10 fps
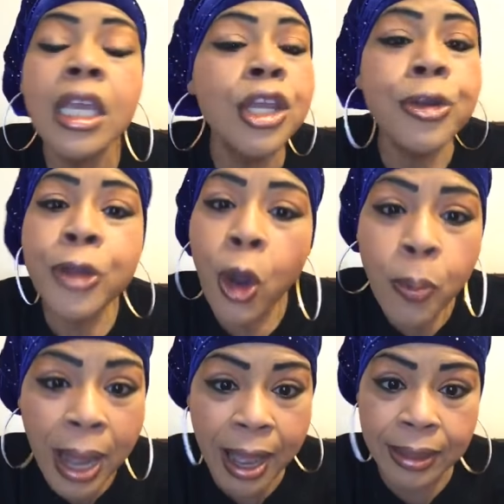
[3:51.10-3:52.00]

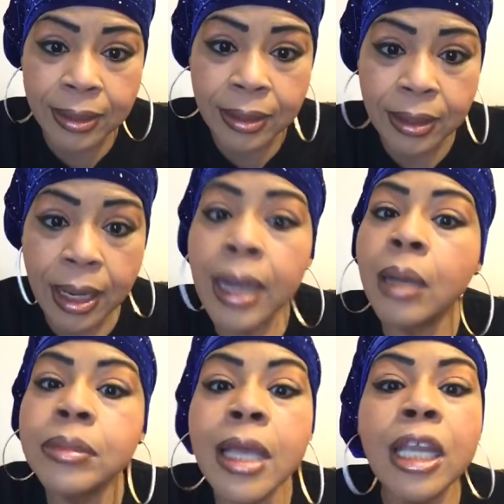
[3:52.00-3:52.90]
Nobody, and
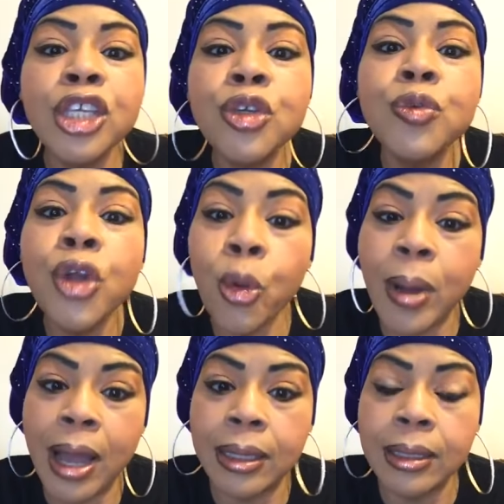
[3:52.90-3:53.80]
I'm telling you,
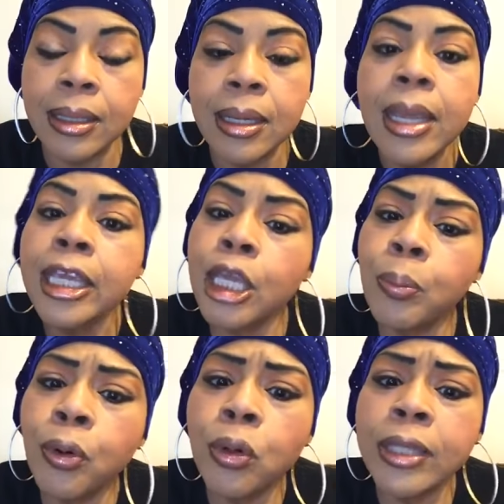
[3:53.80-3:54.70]
nobody can
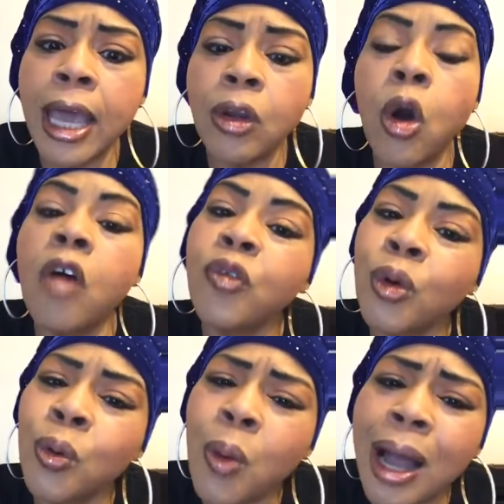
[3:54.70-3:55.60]
pull that off, or
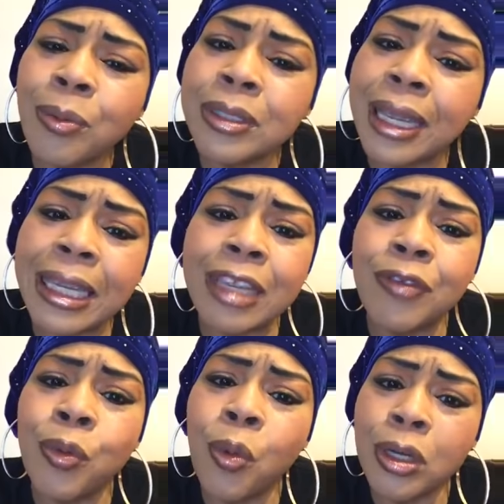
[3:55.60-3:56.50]
why would they
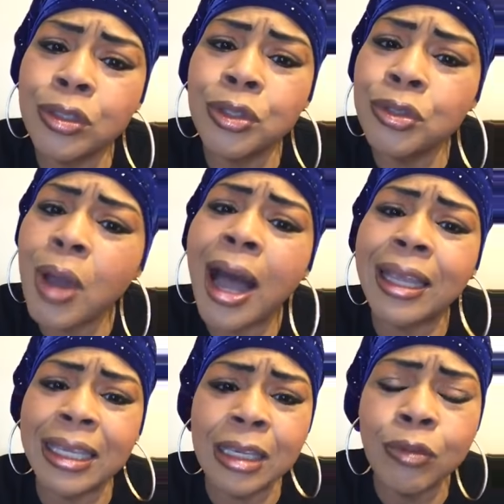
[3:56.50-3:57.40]
even want to? You know how
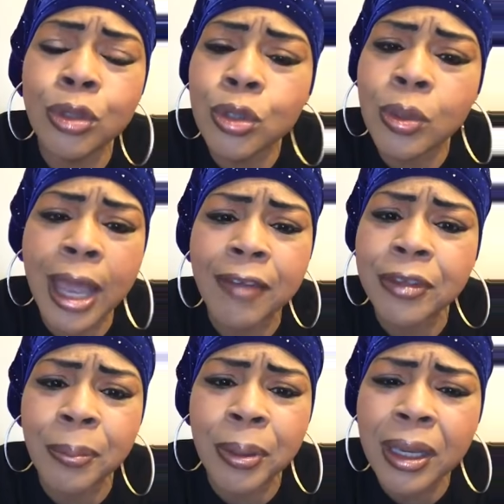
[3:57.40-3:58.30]
evil you would have to
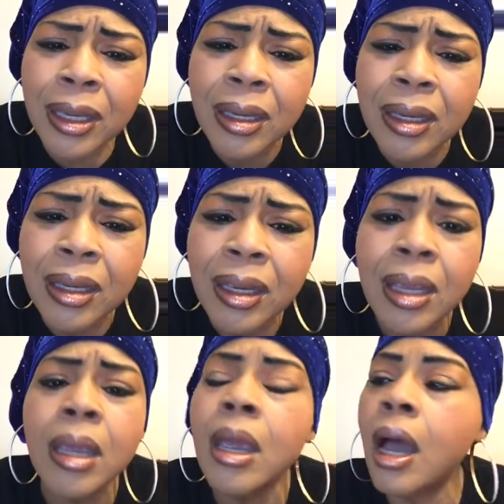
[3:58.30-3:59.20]
be?
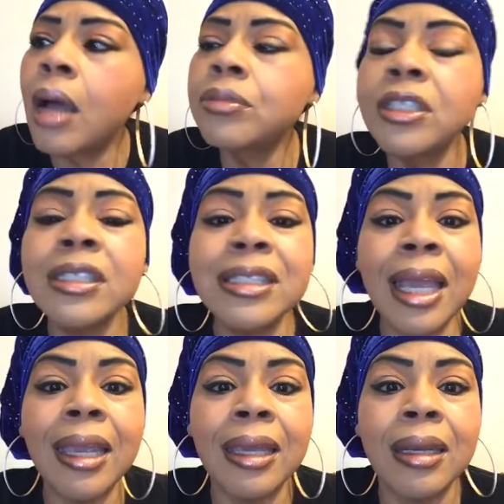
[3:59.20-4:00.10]
I'm just
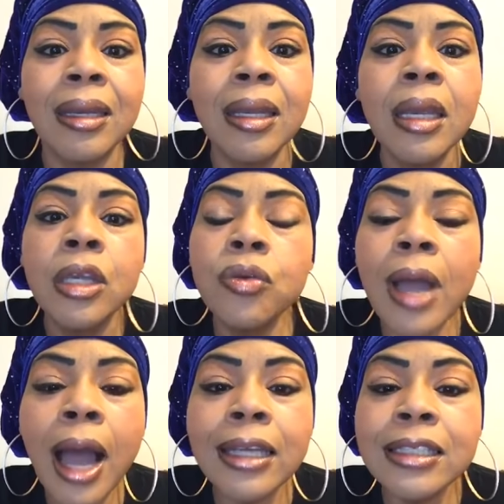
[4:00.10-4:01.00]
saying, you
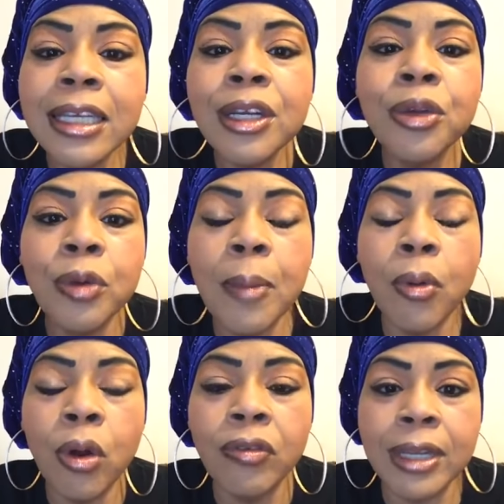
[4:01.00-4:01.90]
guys get a grip
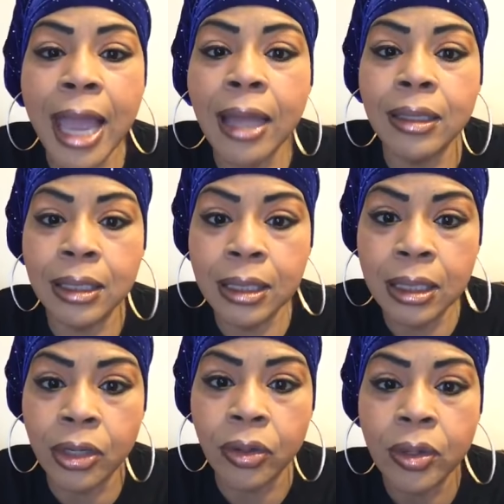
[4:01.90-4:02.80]
on reality
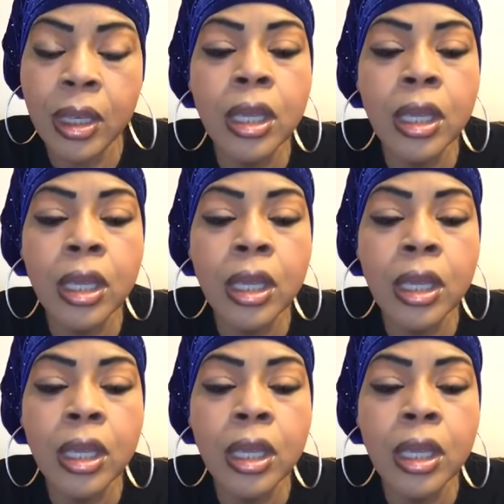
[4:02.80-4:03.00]
here.